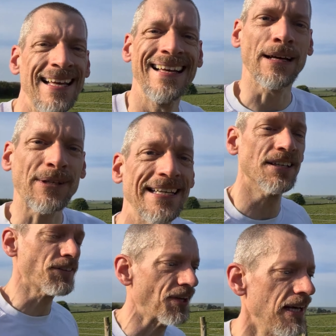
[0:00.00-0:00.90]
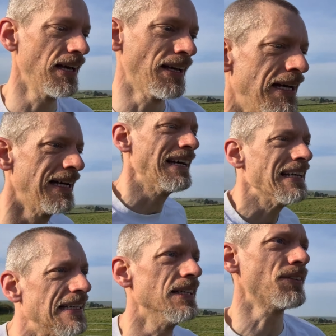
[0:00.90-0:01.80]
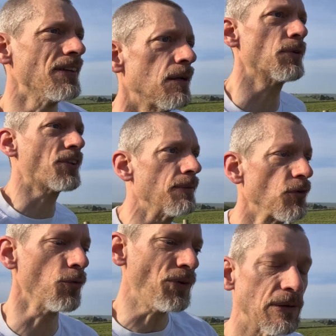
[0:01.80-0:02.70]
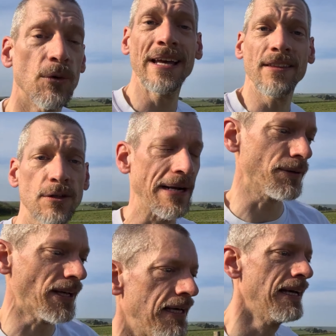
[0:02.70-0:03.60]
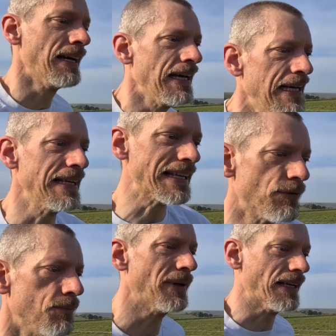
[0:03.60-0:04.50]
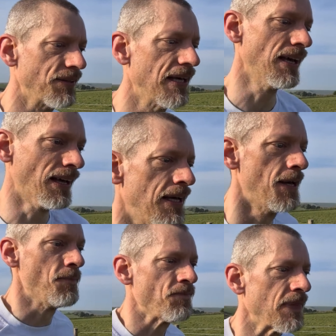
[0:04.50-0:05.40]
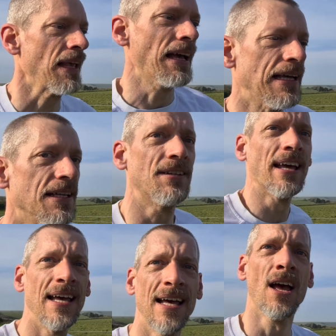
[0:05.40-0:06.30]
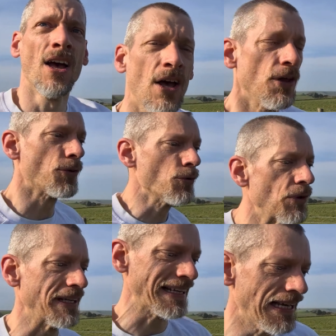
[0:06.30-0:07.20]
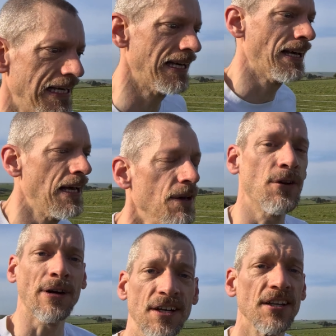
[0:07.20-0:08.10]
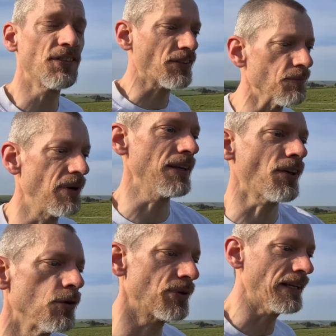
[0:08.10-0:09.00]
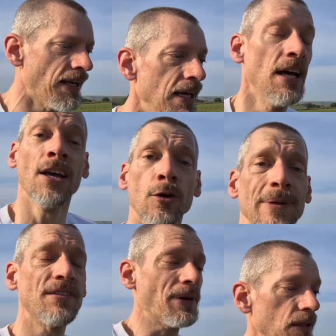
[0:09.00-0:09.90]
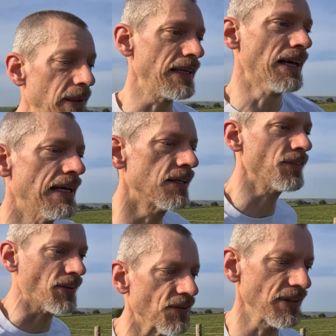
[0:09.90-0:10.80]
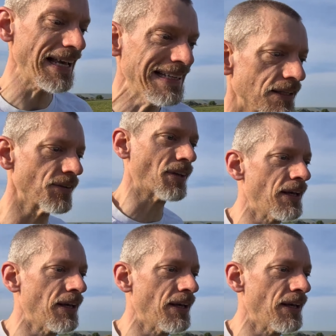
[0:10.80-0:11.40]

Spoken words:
Now, cadence is the number of times your feet will hit the ground in a given minute, and through running, if you're at a consistent pace, hopefully you'll be developing a consistent cadence.